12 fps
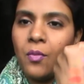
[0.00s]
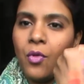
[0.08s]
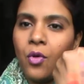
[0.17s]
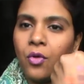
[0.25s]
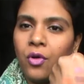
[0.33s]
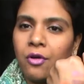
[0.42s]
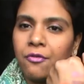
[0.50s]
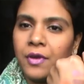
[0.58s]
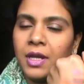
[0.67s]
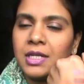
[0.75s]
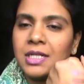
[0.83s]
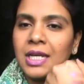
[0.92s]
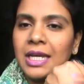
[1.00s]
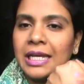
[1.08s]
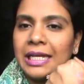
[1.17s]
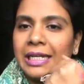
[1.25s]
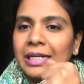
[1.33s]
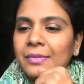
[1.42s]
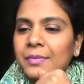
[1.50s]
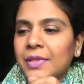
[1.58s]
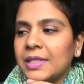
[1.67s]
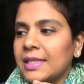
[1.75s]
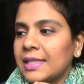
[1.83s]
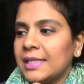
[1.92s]
more of it
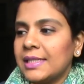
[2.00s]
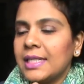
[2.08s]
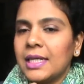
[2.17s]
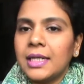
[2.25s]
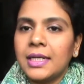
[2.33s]
but